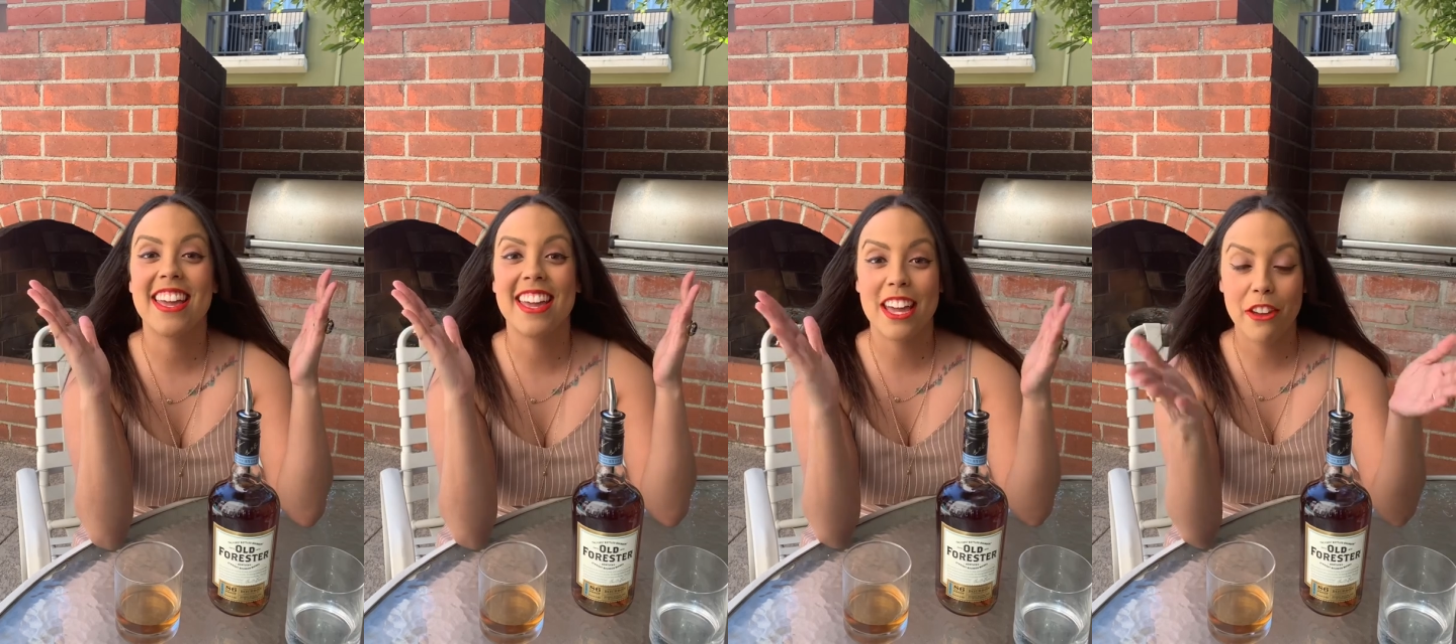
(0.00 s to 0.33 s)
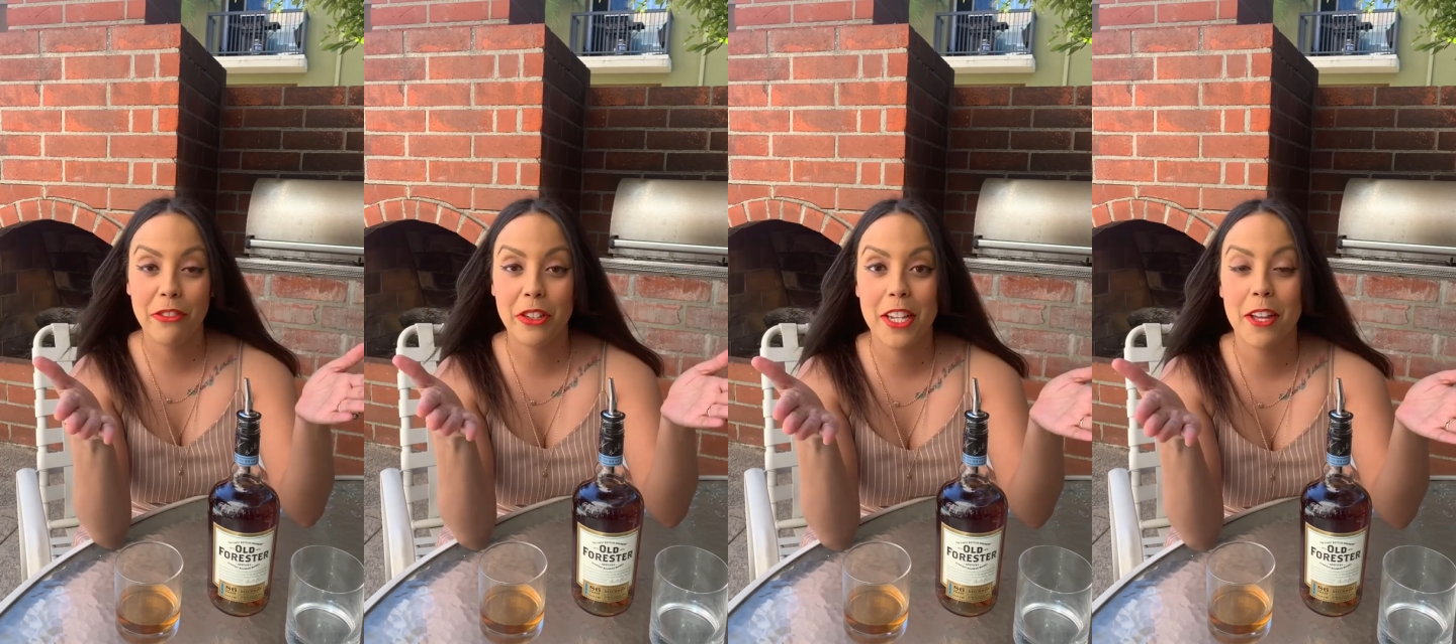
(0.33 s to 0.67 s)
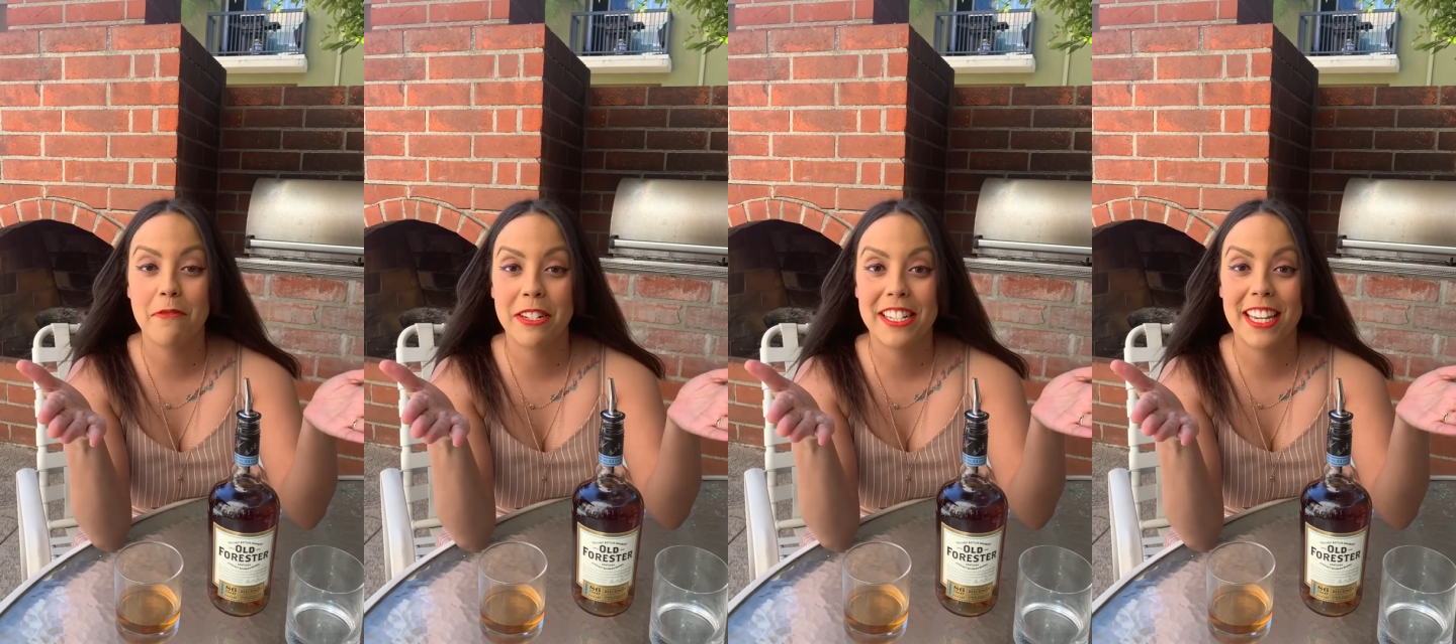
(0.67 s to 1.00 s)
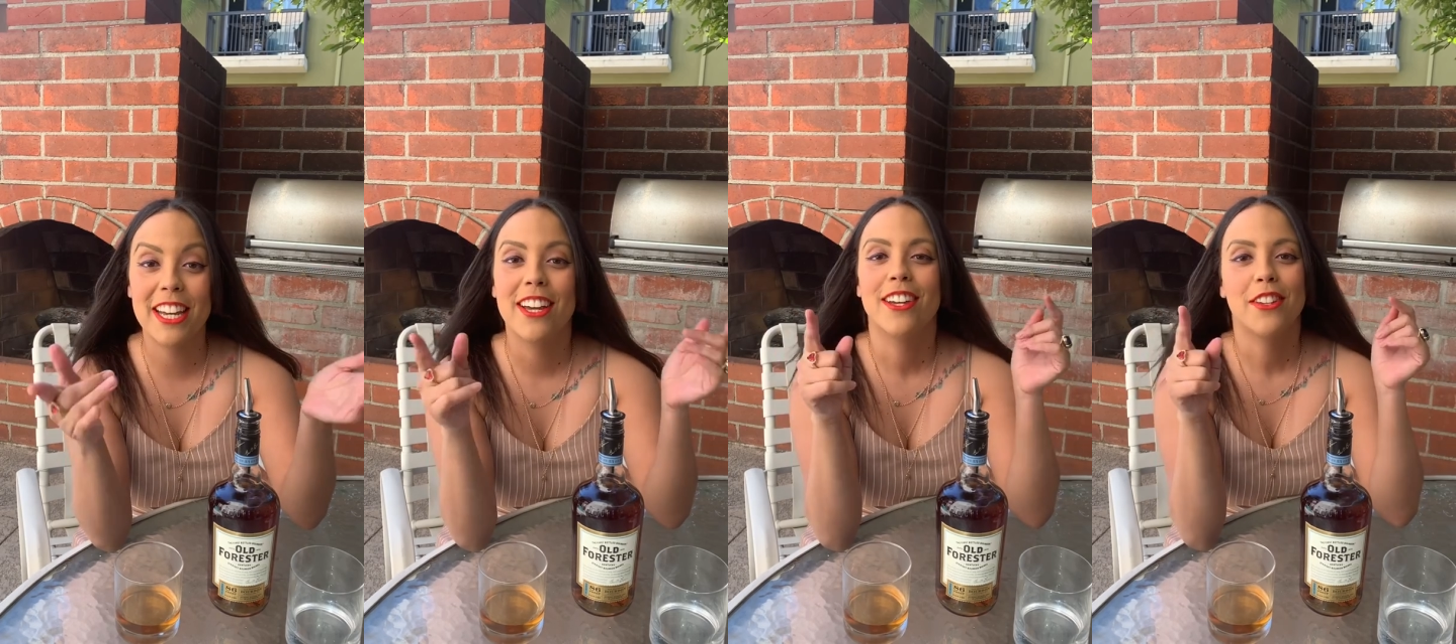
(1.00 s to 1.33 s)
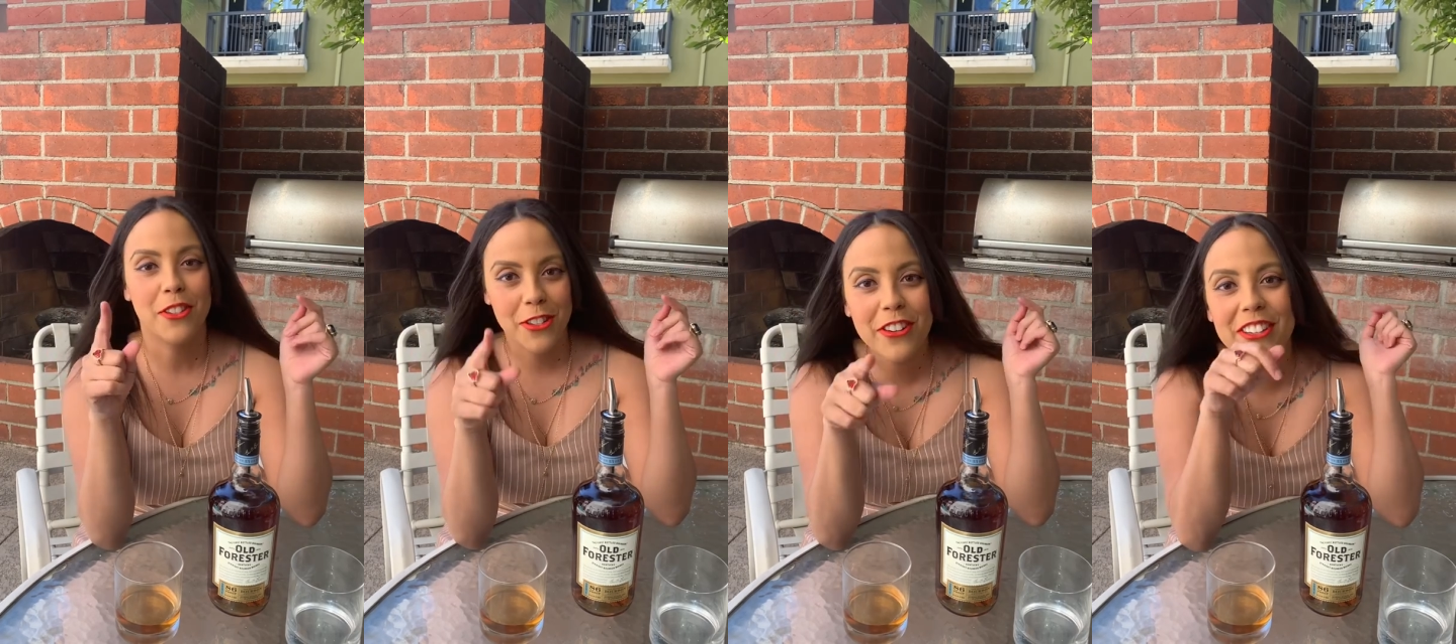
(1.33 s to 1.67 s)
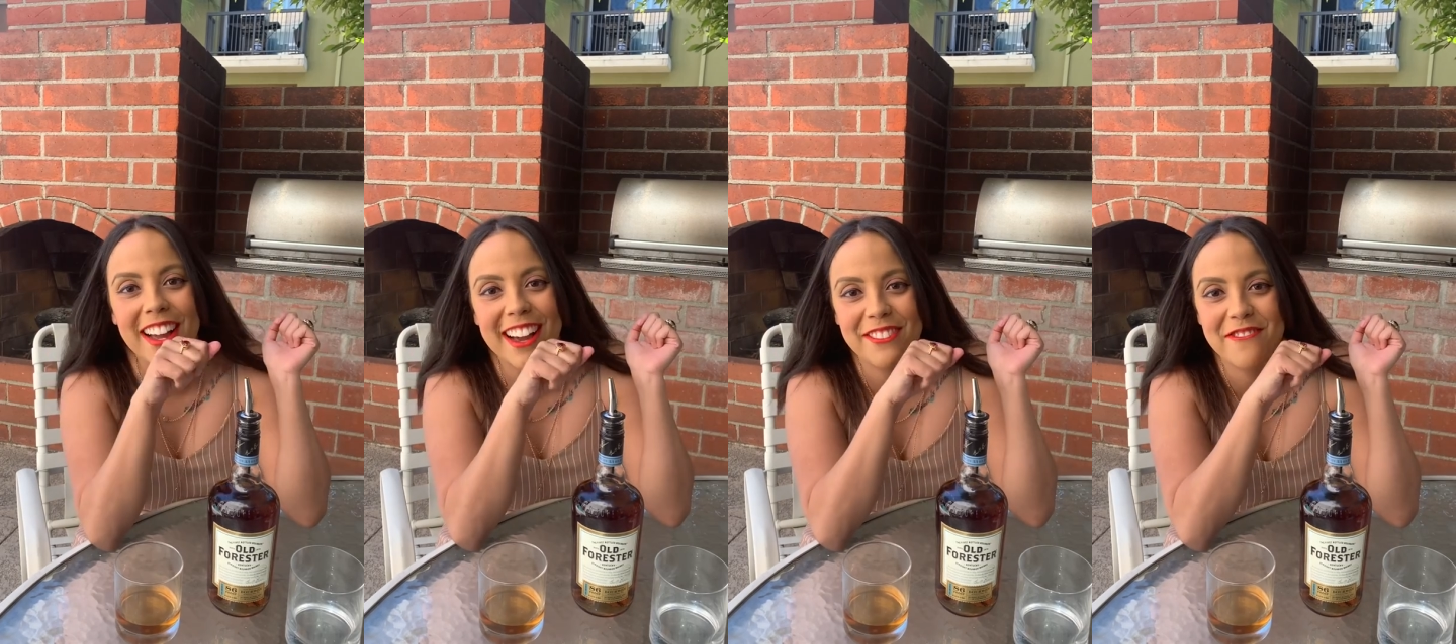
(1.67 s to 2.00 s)
If you sell whiskey, you're the
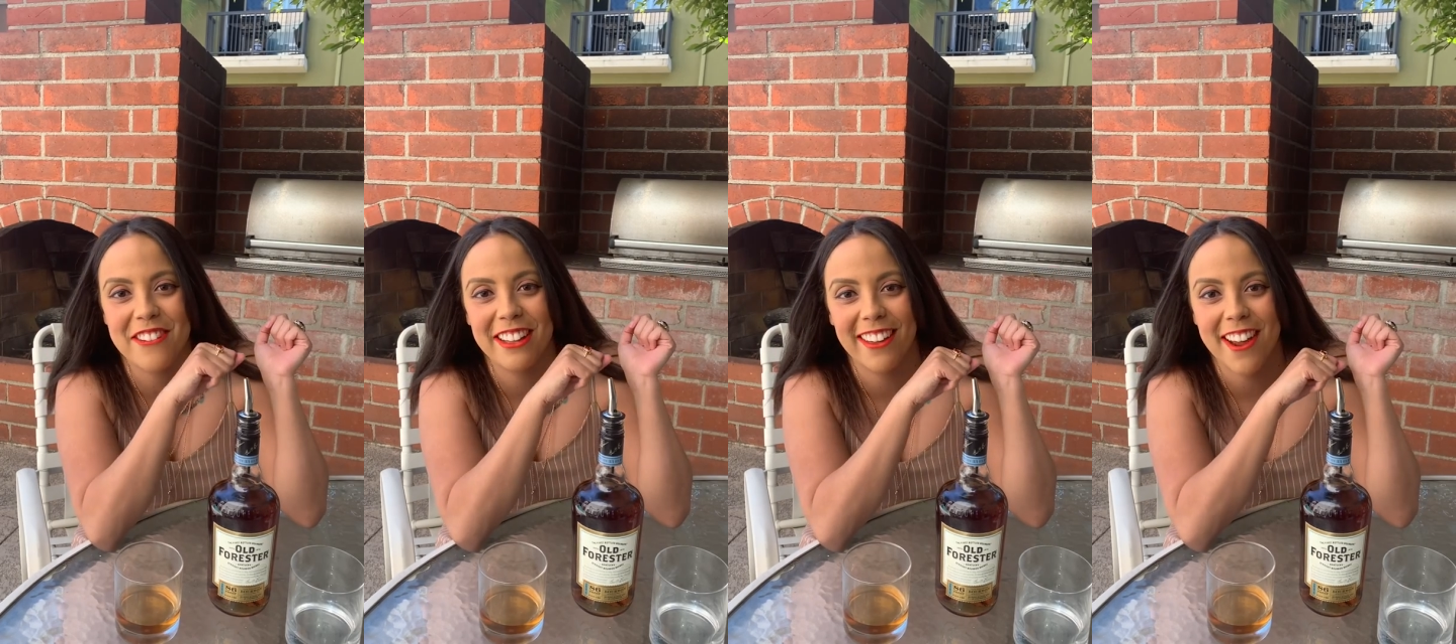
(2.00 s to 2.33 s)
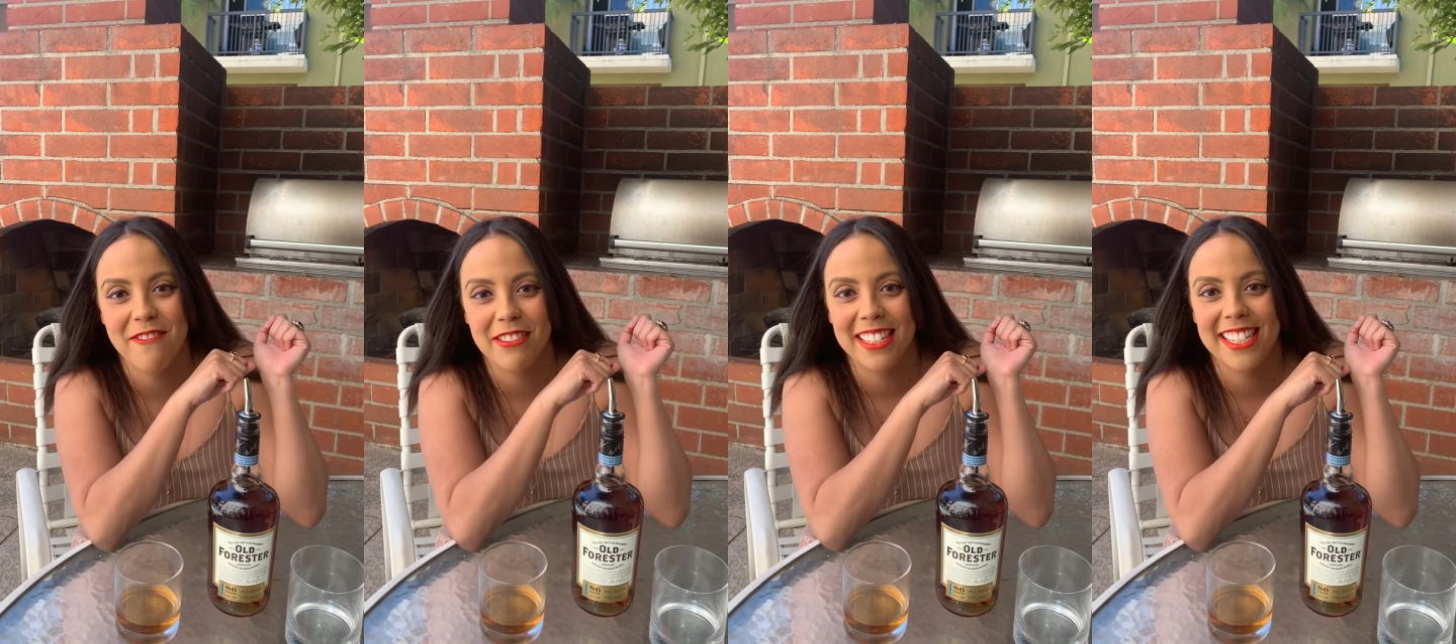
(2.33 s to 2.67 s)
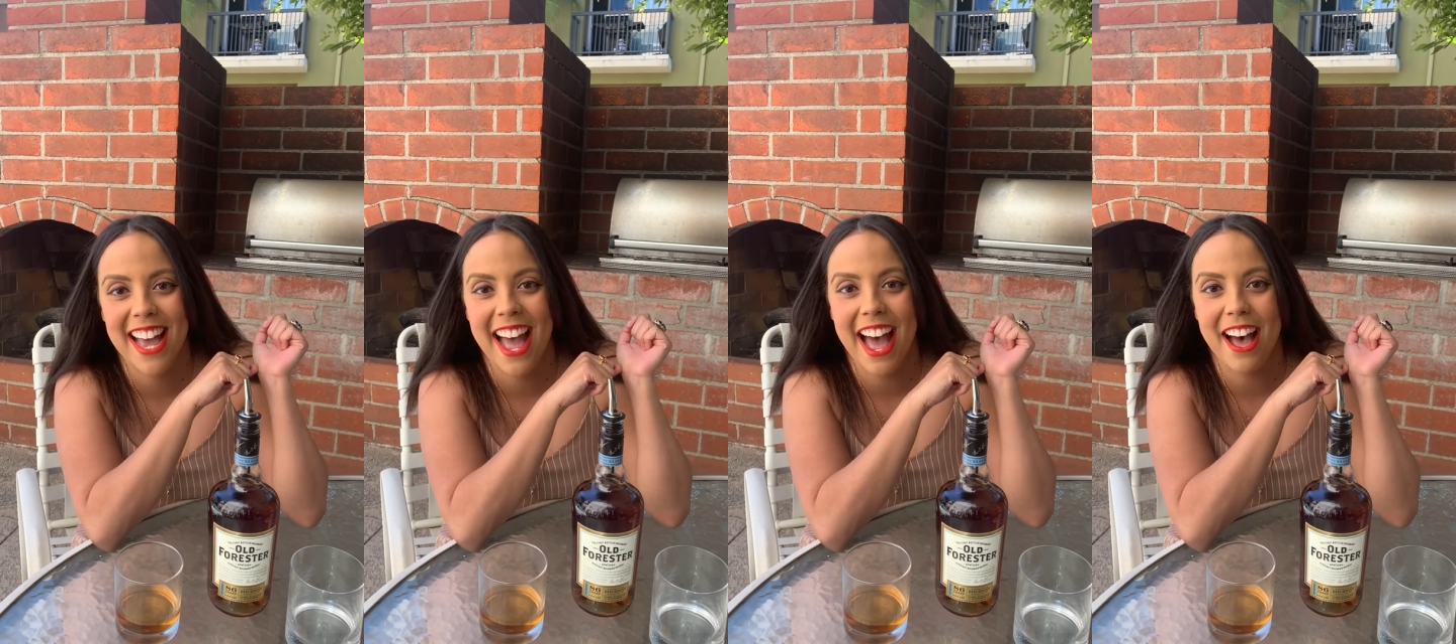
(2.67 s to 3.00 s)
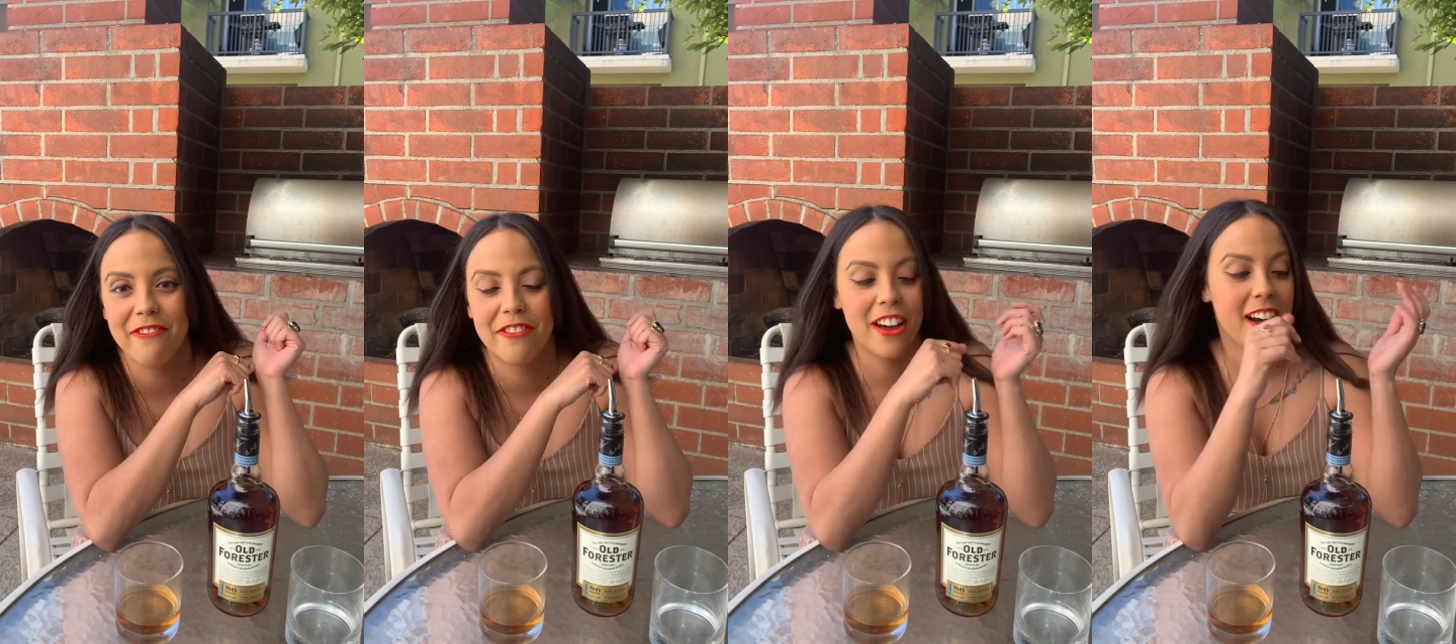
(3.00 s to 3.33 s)
kind of friend that I want to have.